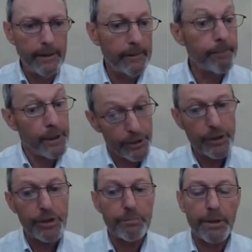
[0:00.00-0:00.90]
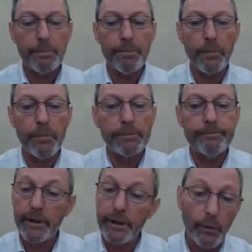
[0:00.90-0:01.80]
but it's just as much a
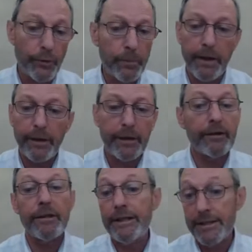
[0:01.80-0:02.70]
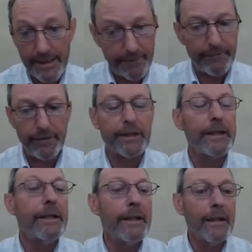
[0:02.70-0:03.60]
problem in North America. It is
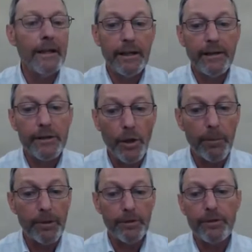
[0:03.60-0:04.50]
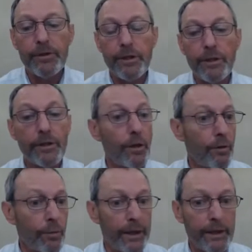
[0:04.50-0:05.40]
definitely uh, the dominant
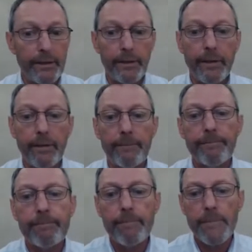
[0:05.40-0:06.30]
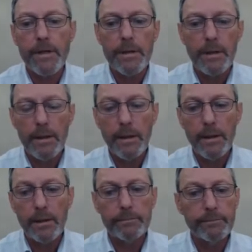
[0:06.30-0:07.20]
knotweed um,
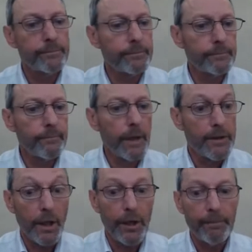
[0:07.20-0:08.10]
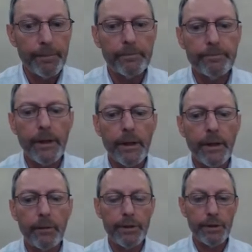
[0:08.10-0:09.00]
um type,
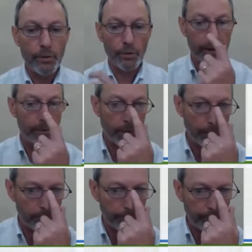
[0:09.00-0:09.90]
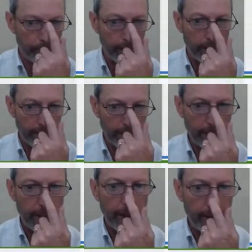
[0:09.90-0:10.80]
which is causing a problem
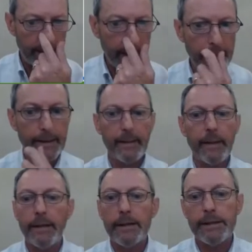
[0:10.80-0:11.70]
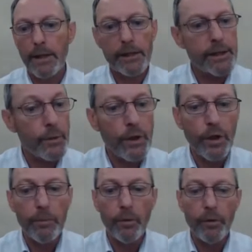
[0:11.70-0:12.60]
uh, and and uh, is starting to
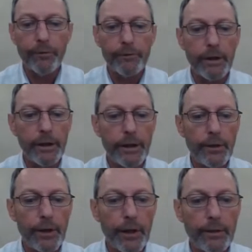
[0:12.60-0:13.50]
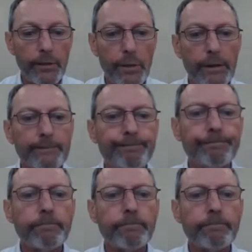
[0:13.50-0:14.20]
occur more often in the UK as well.